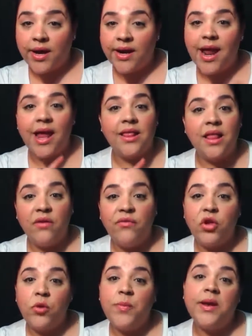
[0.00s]
love
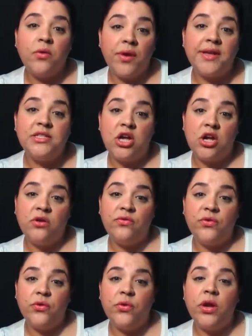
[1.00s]
Humangrade dog food.
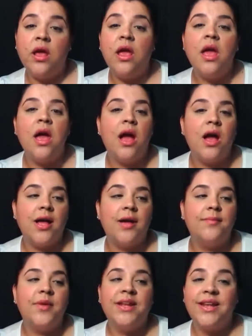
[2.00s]

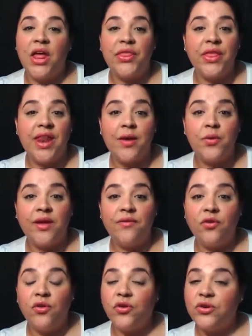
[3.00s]
Not that I would ever,